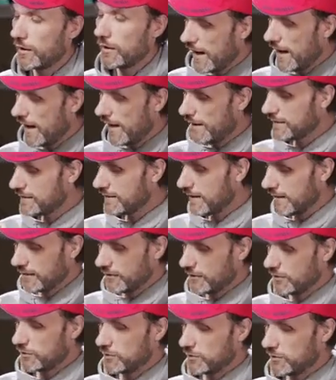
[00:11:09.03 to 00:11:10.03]
it's not
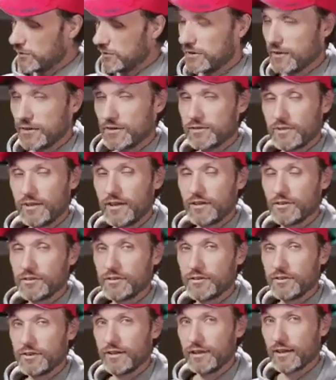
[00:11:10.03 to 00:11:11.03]
easy to see that's
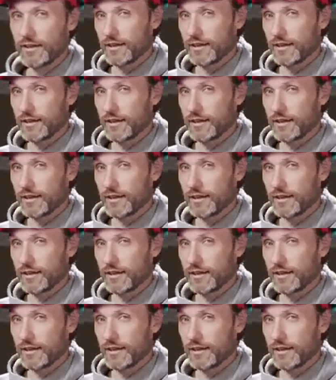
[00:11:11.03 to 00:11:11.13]
LCD.